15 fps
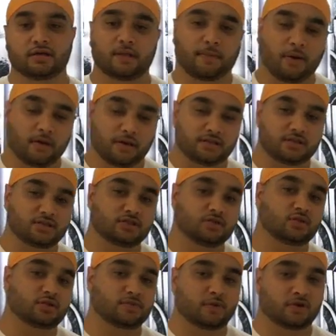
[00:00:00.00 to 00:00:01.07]
The
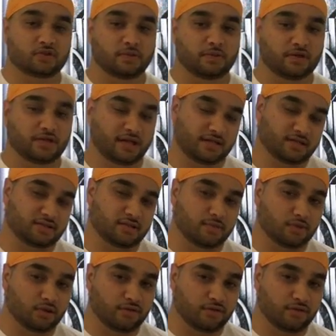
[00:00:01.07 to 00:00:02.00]
politicians who are supposed to protect us are